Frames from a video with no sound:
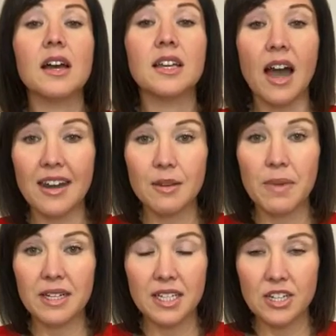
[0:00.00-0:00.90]
Guided
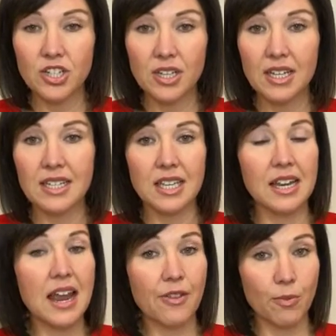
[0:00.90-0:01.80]
meditation is
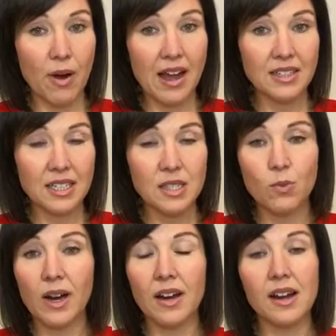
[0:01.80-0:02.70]
another practice
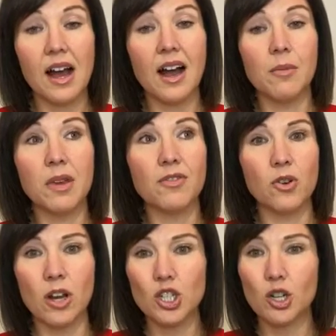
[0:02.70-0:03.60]
where, um, if
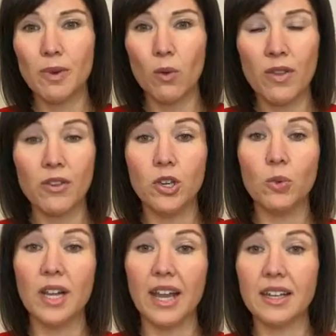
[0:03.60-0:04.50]
you're not sure about whether you
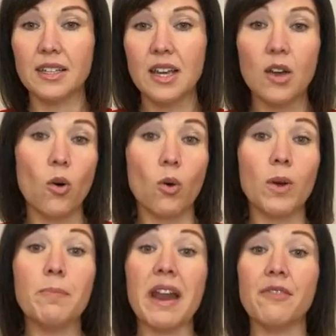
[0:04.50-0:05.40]
would like or
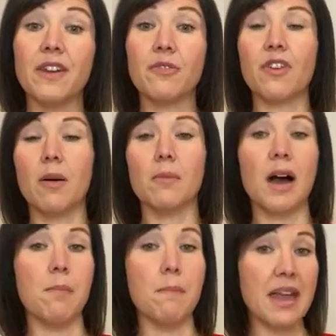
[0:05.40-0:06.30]
would benefit from
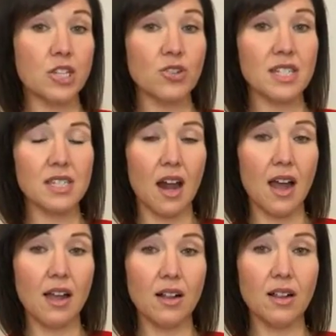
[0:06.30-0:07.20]
a mantra
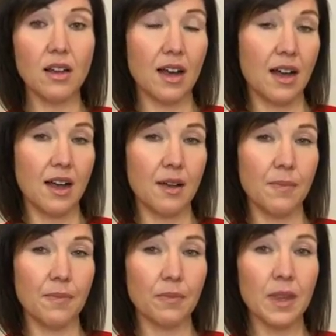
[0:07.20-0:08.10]
style
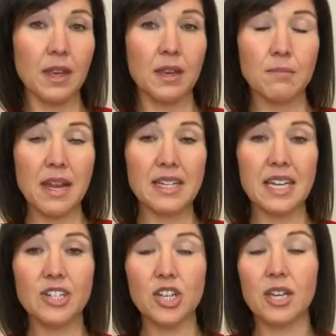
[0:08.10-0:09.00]
um,
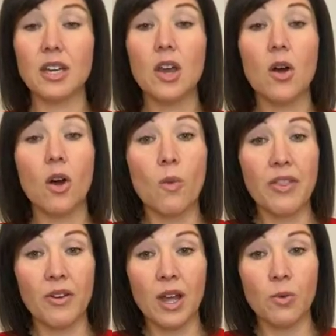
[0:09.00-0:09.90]
meditation or
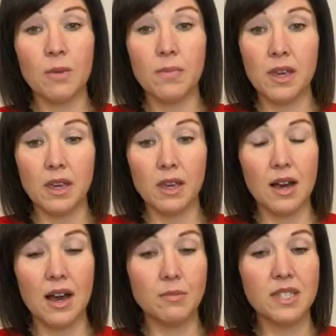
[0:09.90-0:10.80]
whether it would be
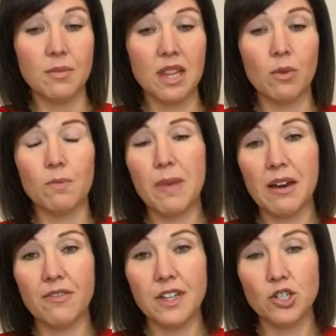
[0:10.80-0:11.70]
um, something that would
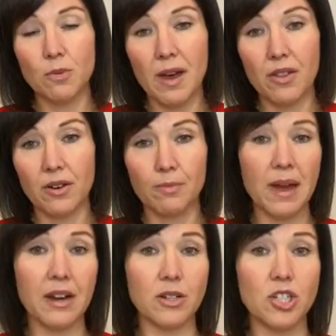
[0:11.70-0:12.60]
benefit you better
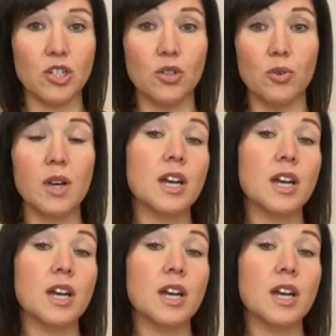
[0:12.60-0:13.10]
better to